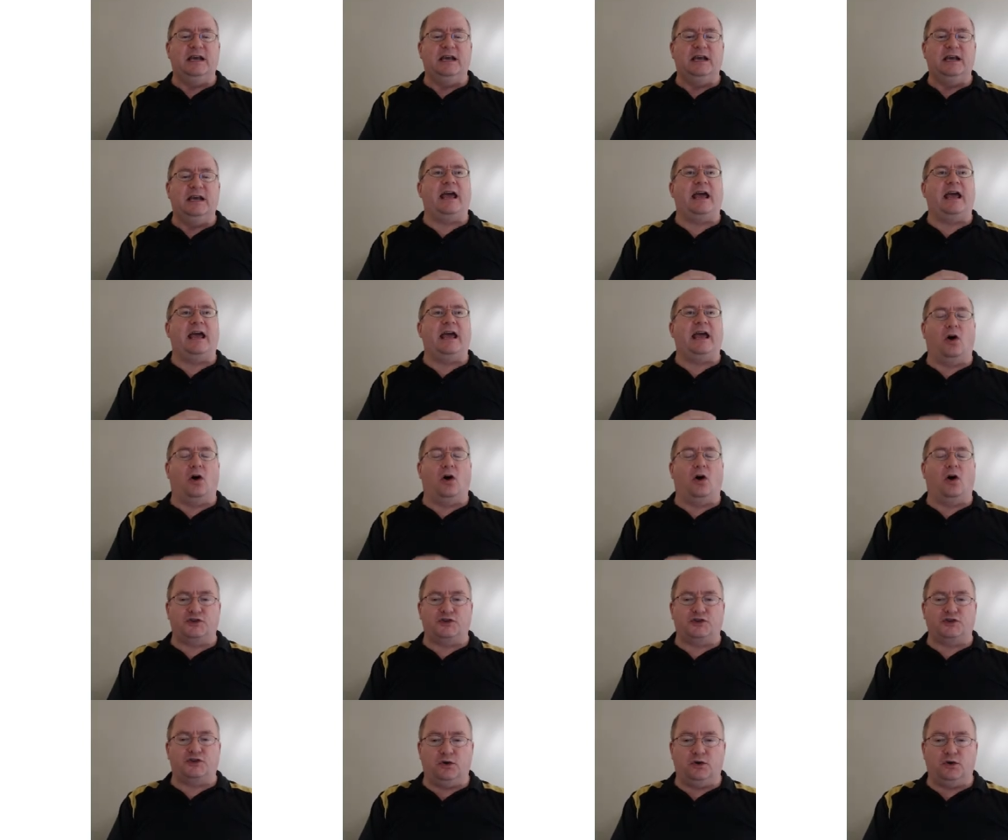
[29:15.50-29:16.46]
and it
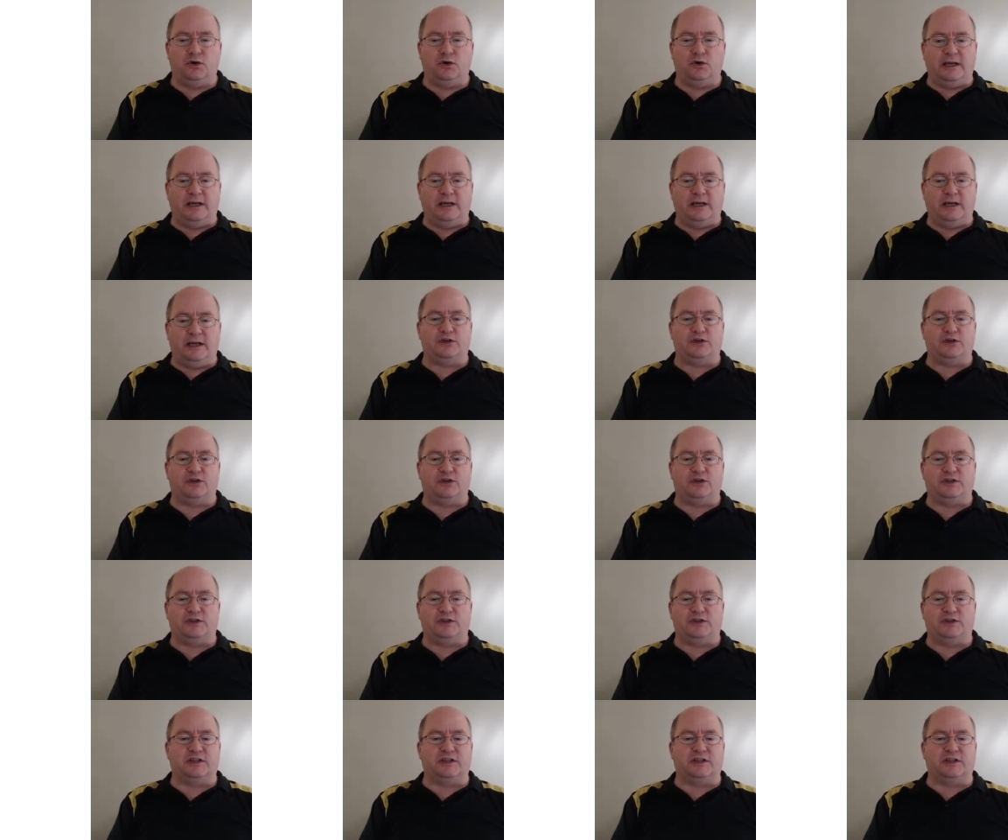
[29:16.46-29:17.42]
also
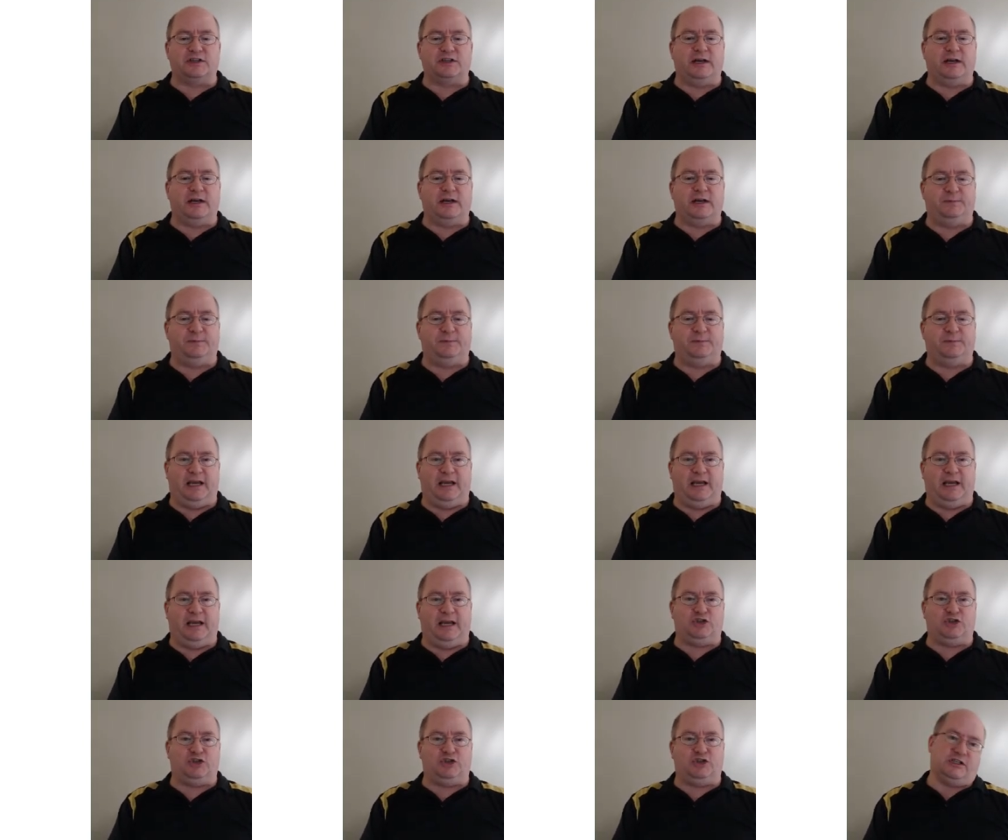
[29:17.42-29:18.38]
introduces the greatest
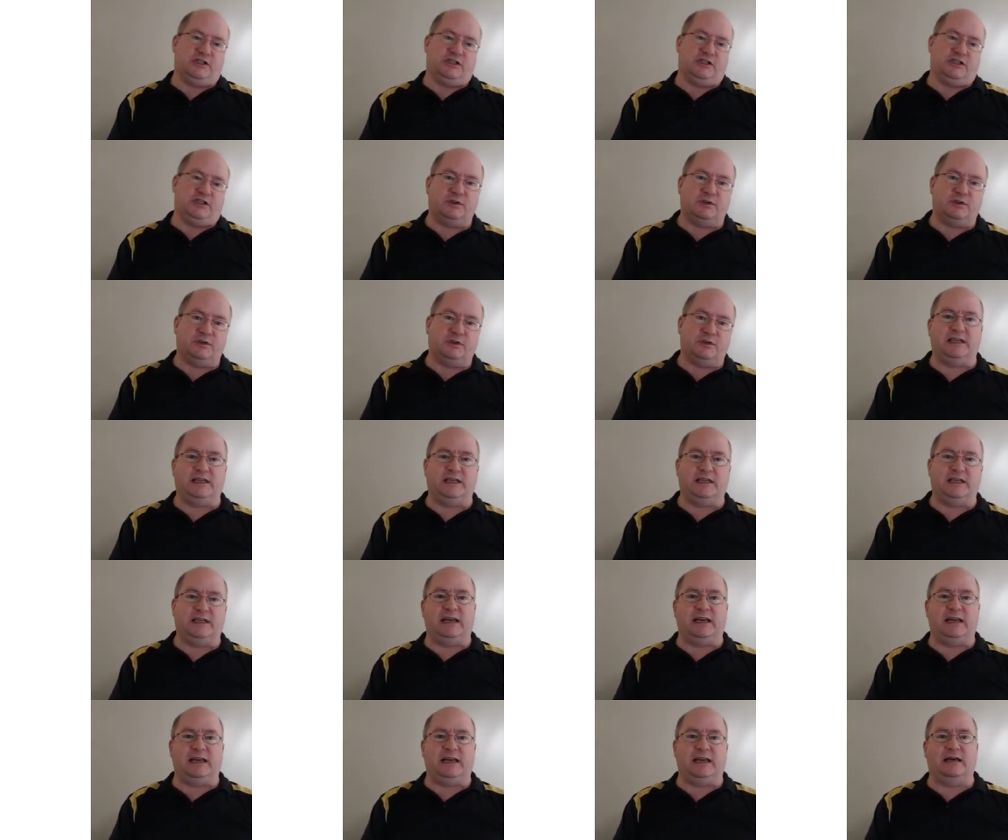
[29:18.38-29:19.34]
pH change. And we'll see
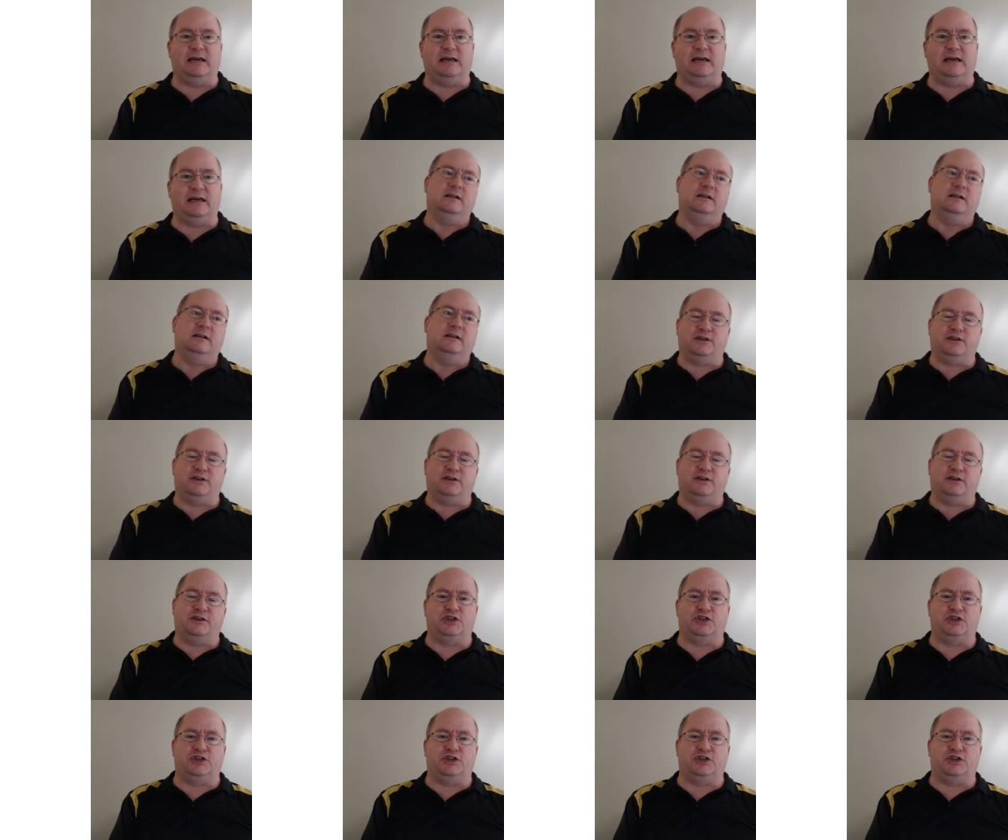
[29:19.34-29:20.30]
that in the
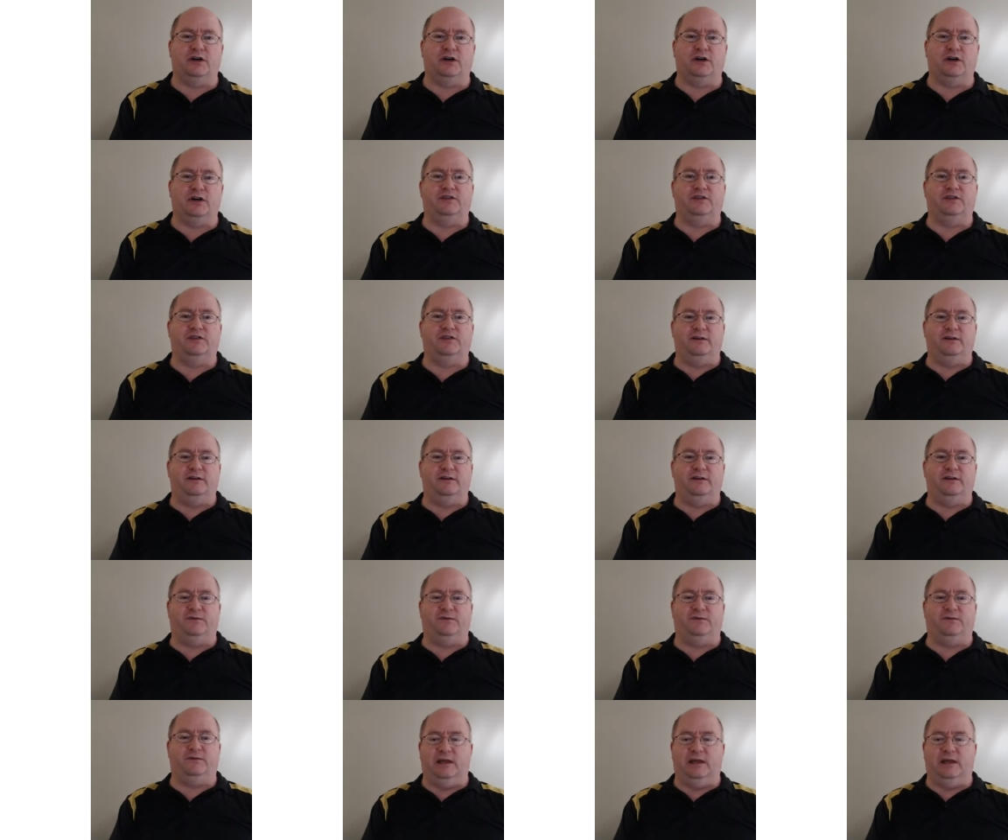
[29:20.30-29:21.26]
titration curves in a
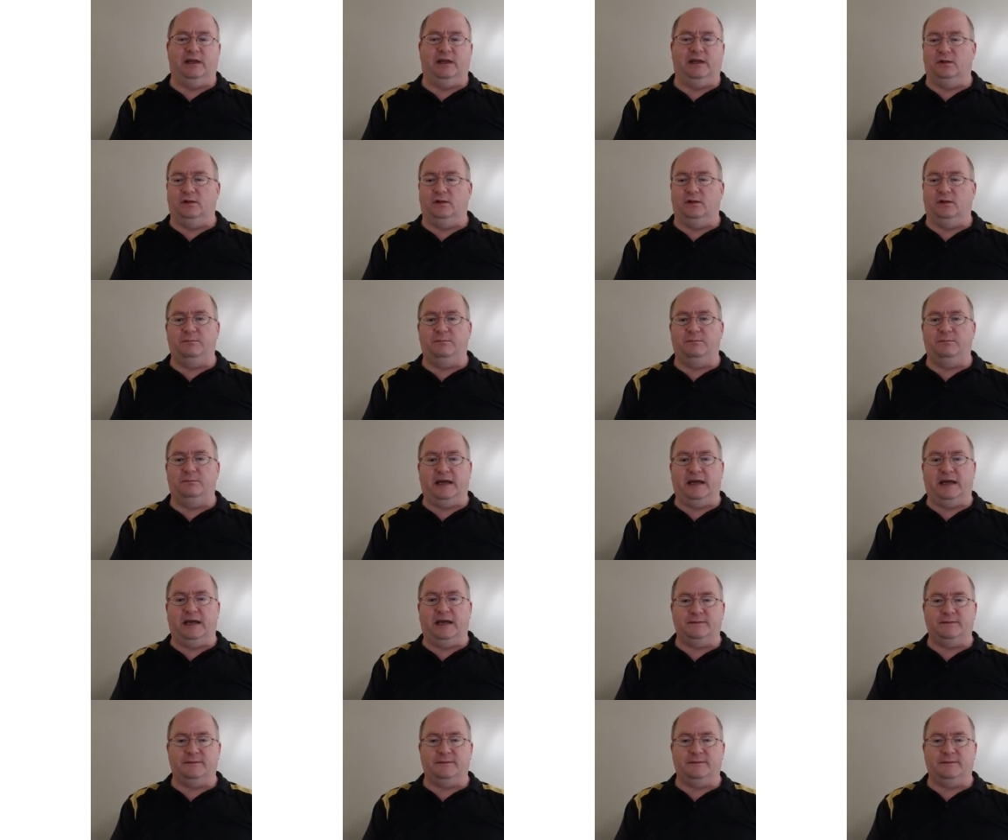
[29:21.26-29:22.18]
little bit.